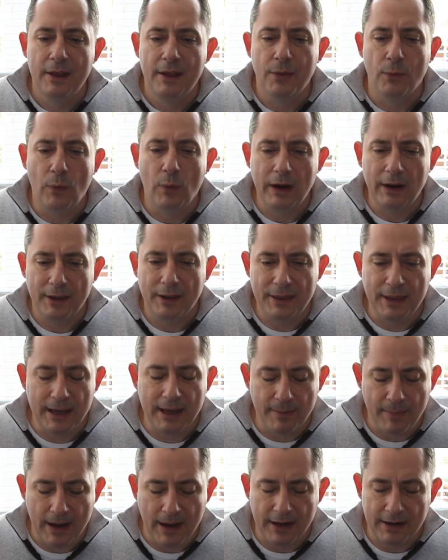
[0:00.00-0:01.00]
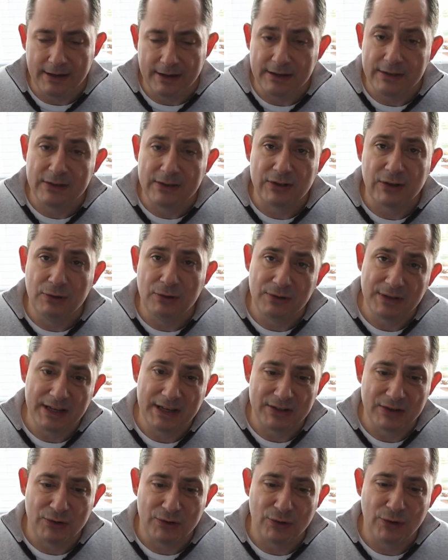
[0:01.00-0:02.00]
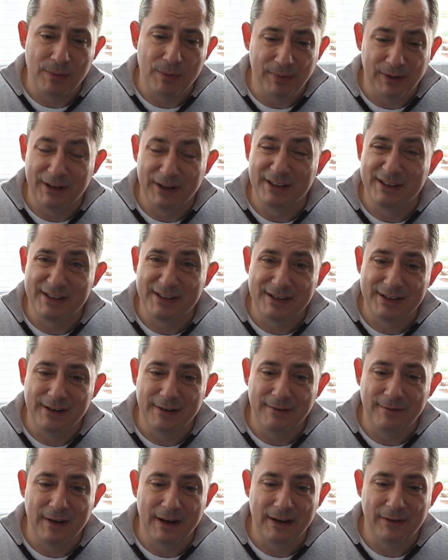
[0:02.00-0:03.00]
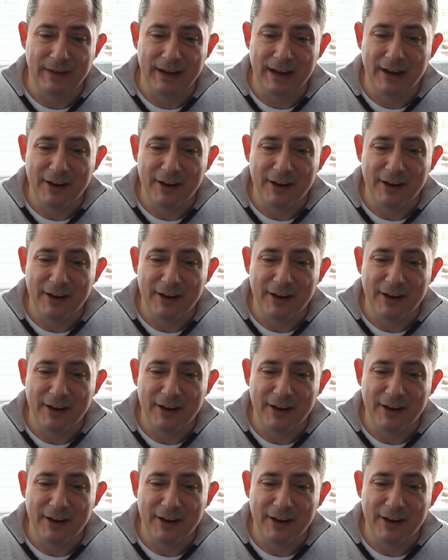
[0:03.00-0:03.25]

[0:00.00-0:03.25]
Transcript: The way I think about it is 2 sets of triplets, effectively.